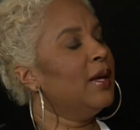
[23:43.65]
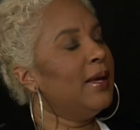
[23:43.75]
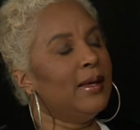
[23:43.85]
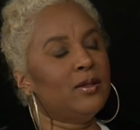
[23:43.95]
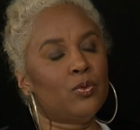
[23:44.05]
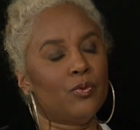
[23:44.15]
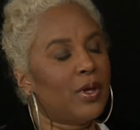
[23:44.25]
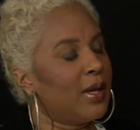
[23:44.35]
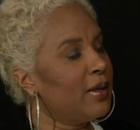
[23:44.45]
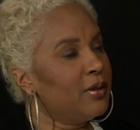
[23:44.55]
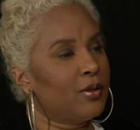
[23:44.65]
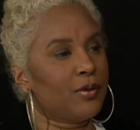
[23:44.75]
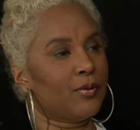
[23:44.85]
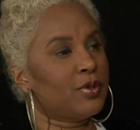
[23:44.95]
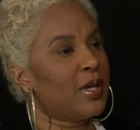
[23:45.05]
It's
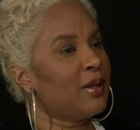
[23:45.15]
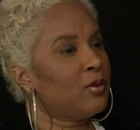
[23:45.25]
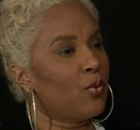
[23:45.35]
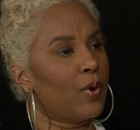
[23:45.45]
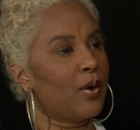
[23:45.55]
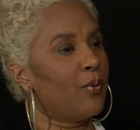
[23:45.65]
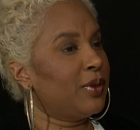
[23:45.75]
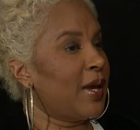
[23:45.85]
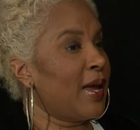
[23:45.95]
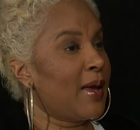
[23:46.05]
she had to wear what they had